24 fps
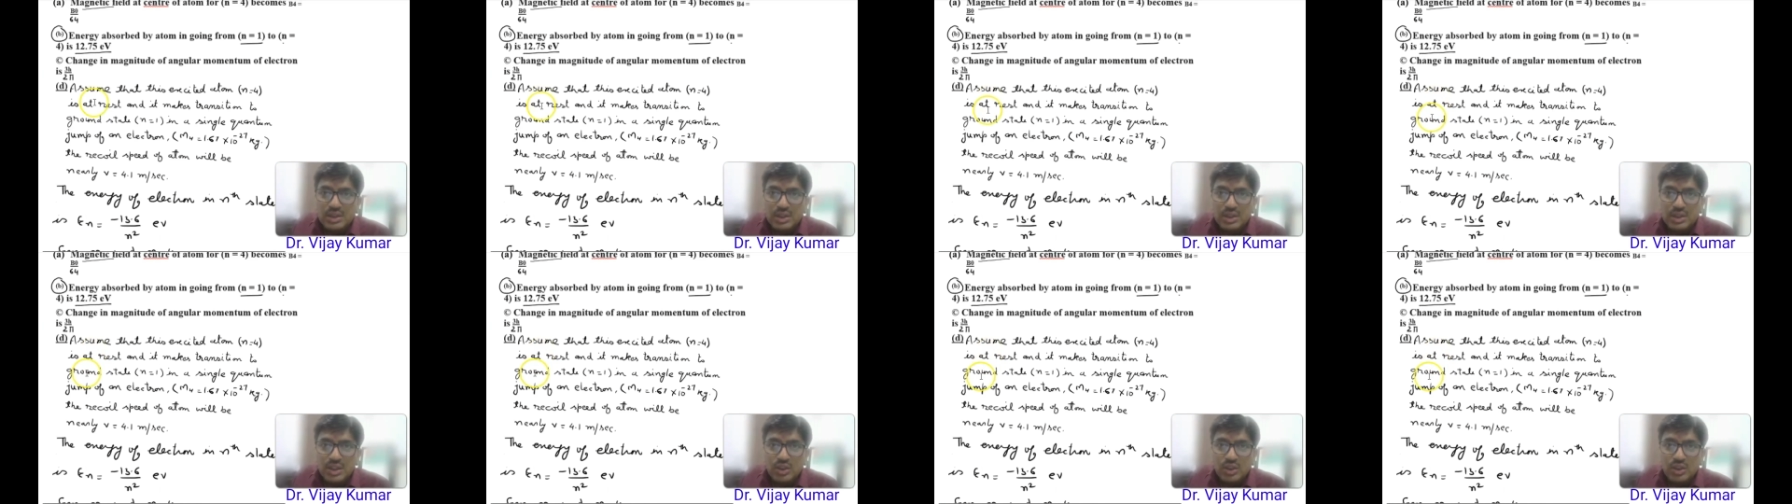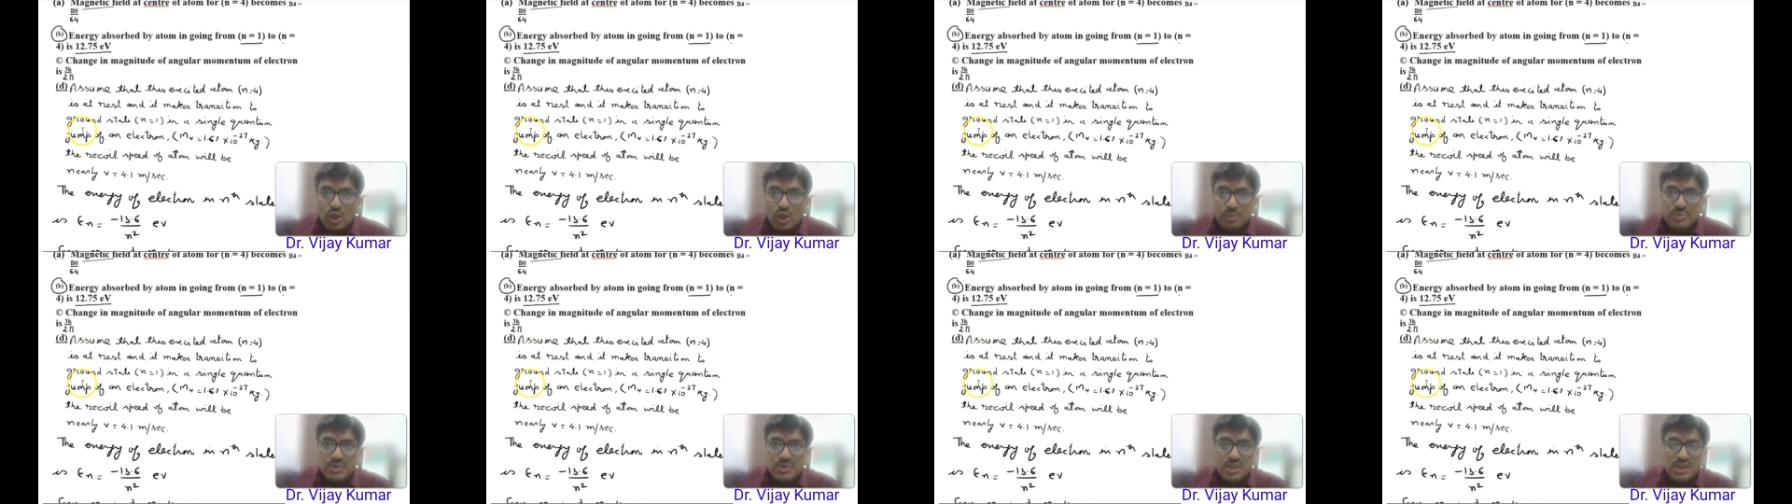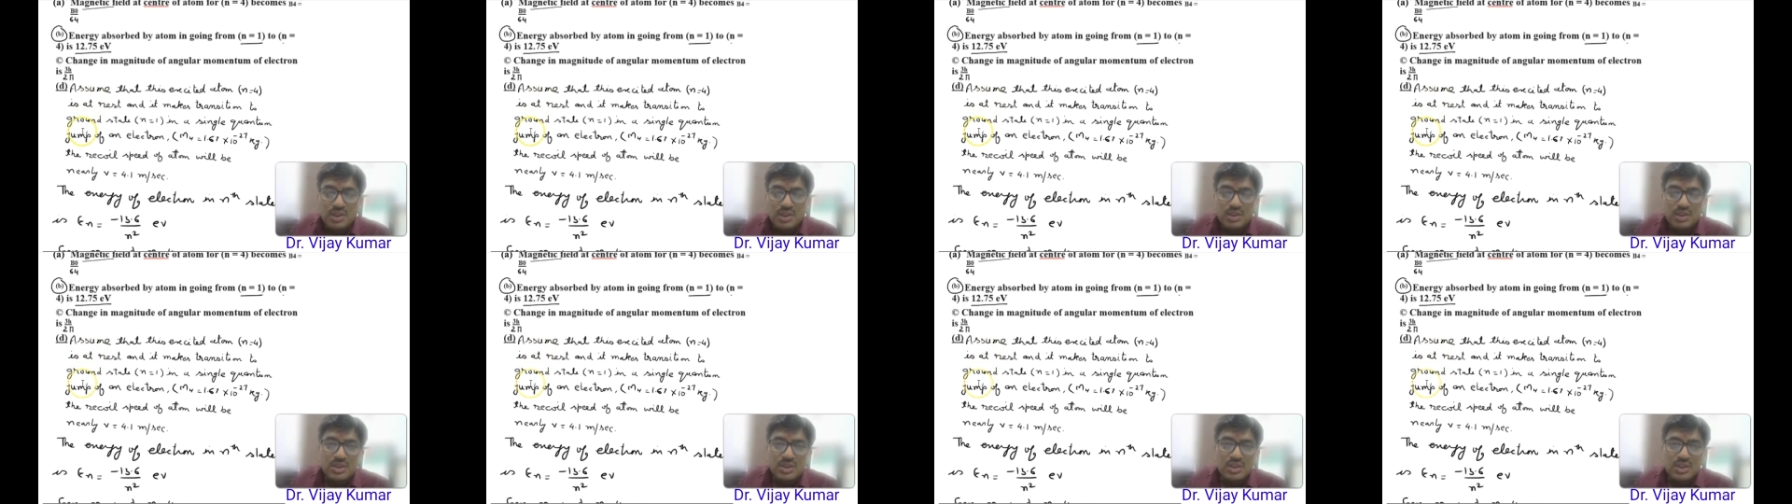in
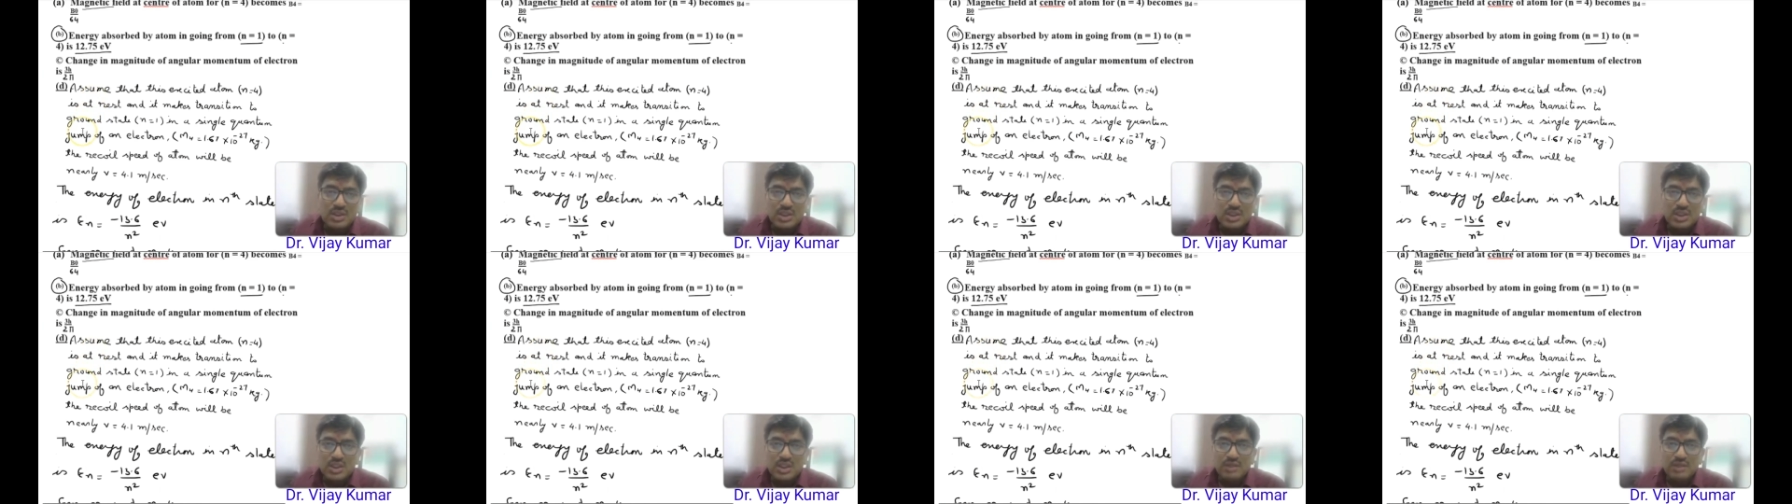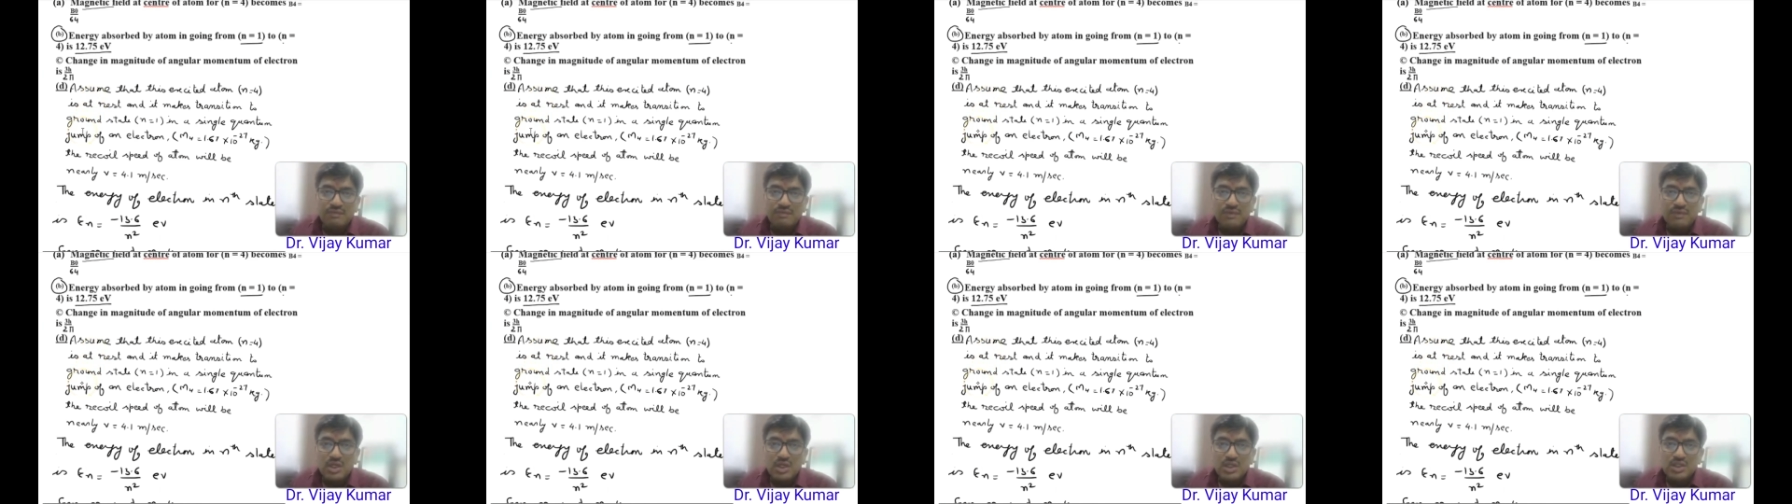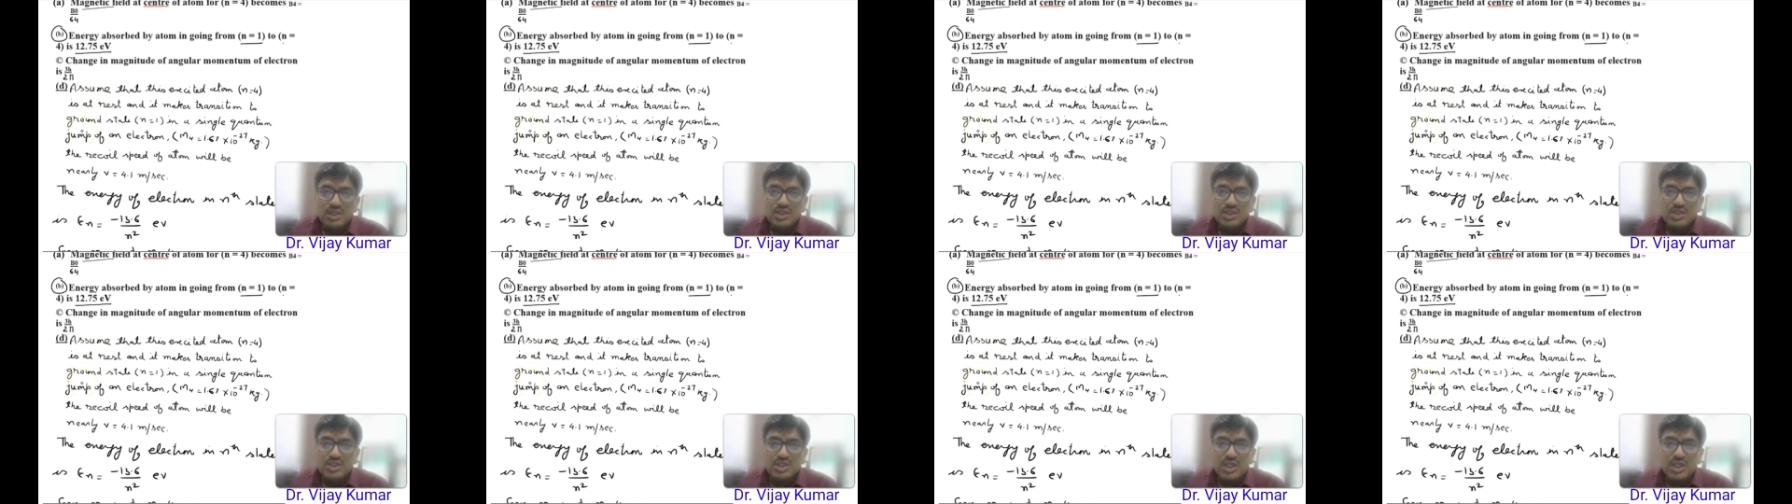option C,
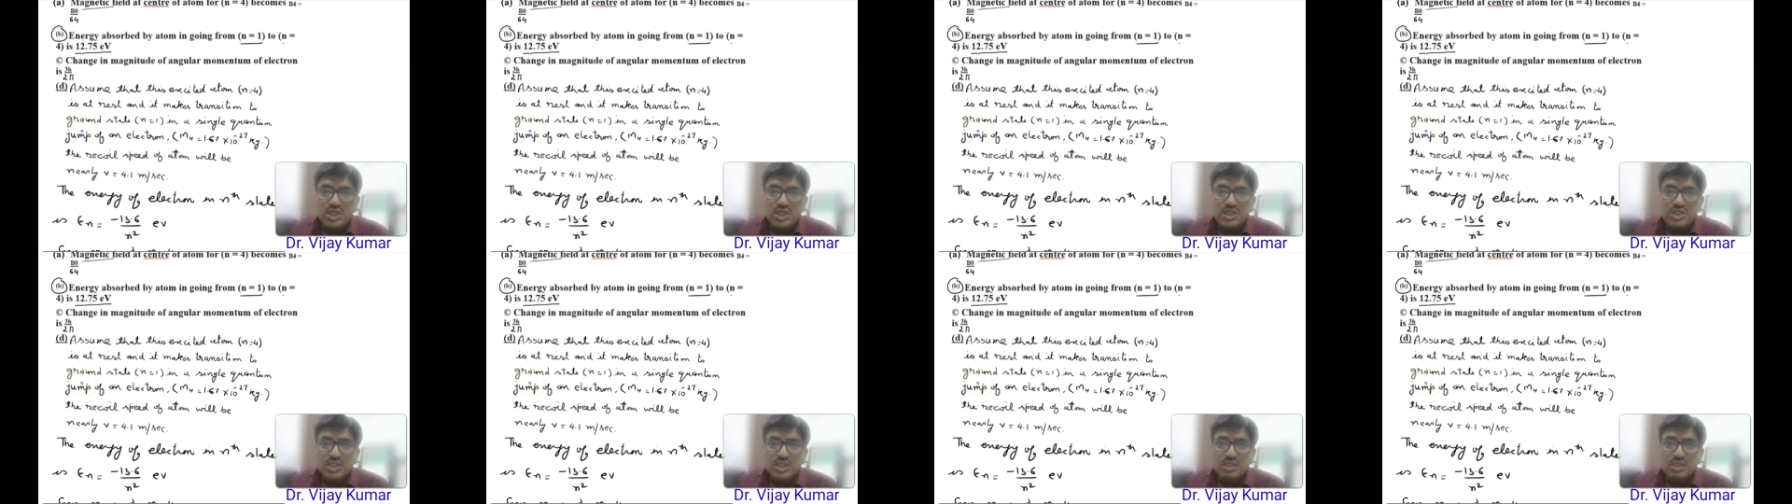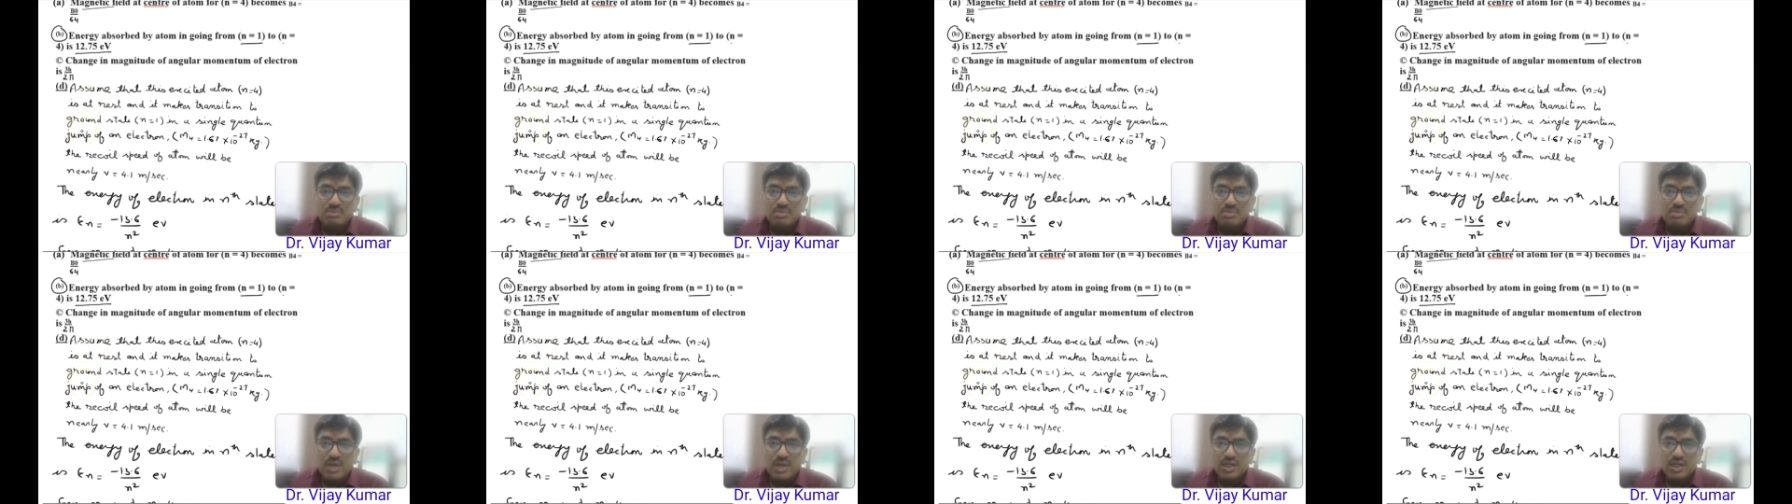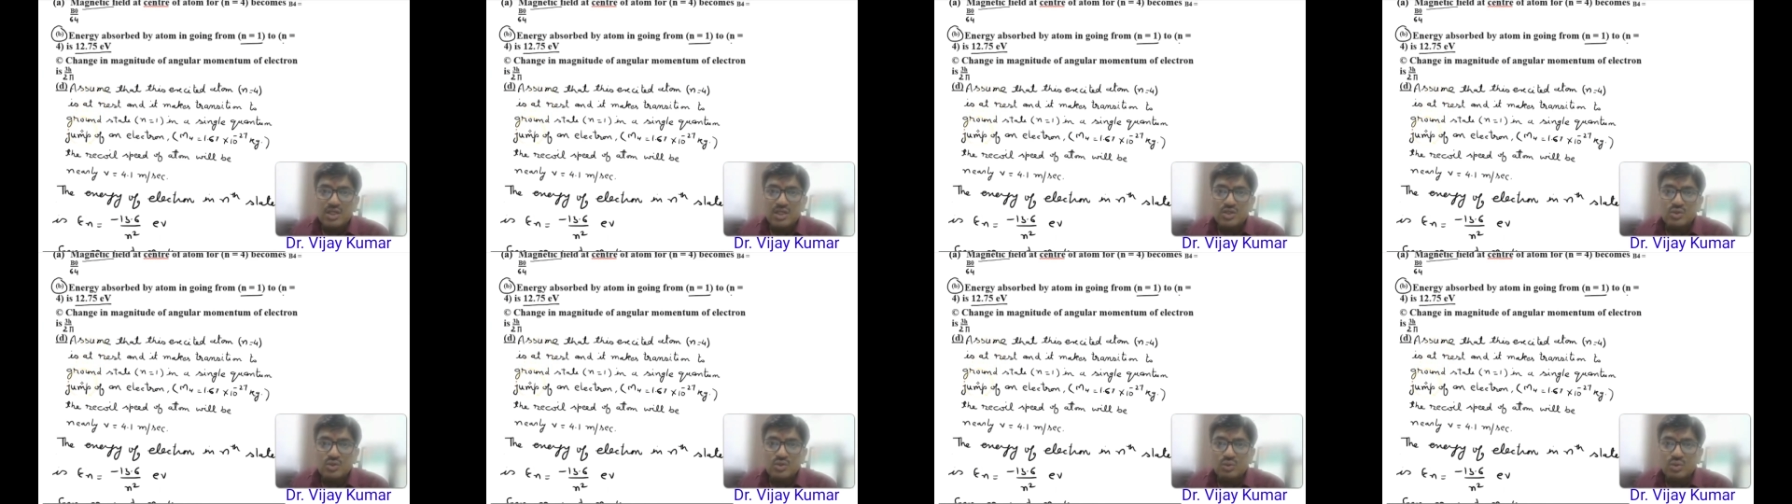change in
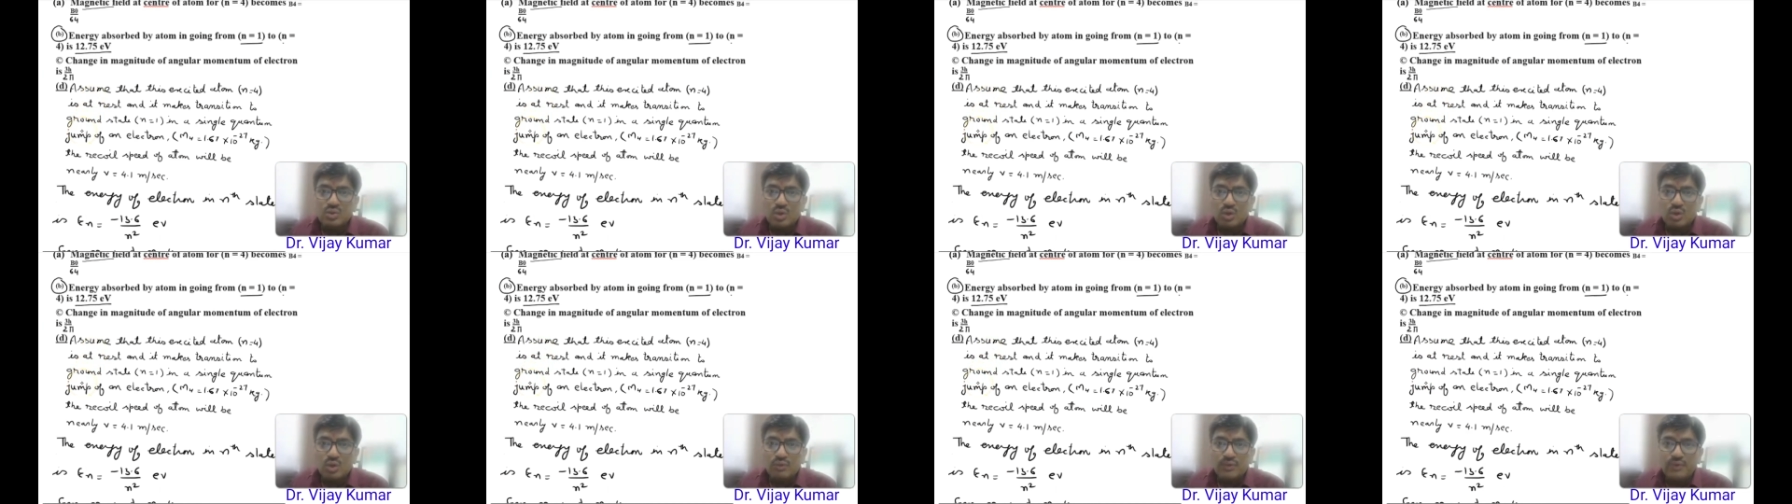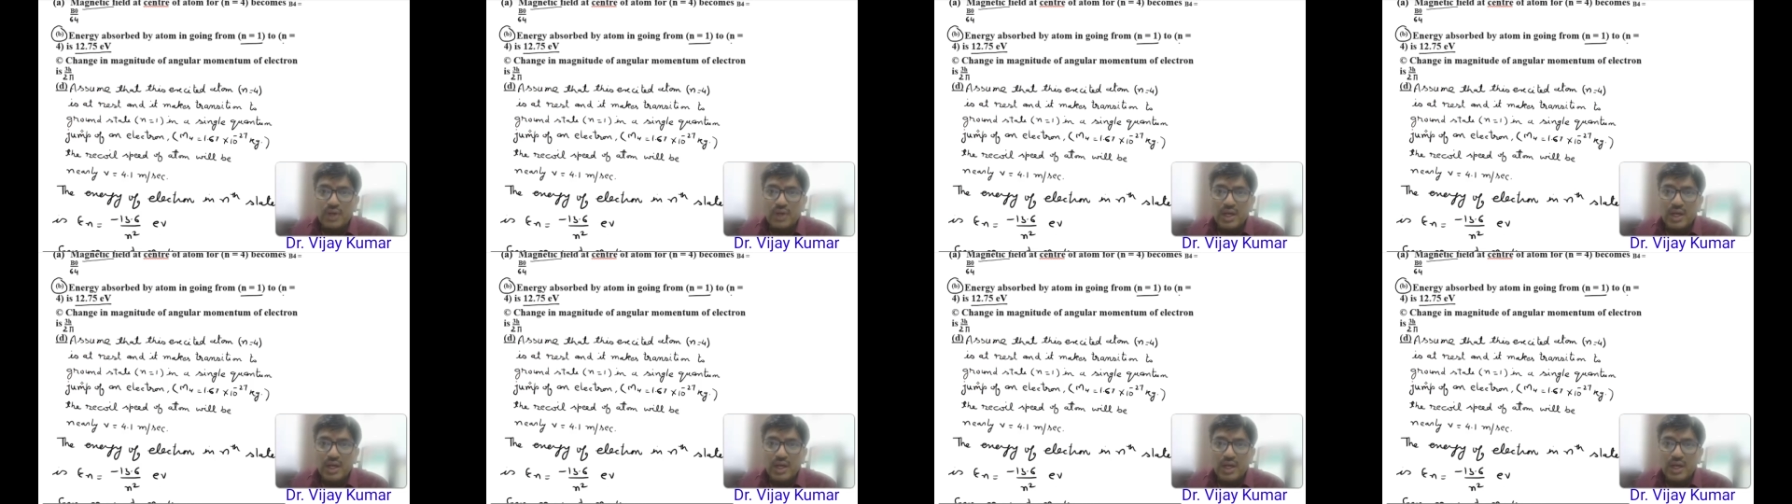magnitude of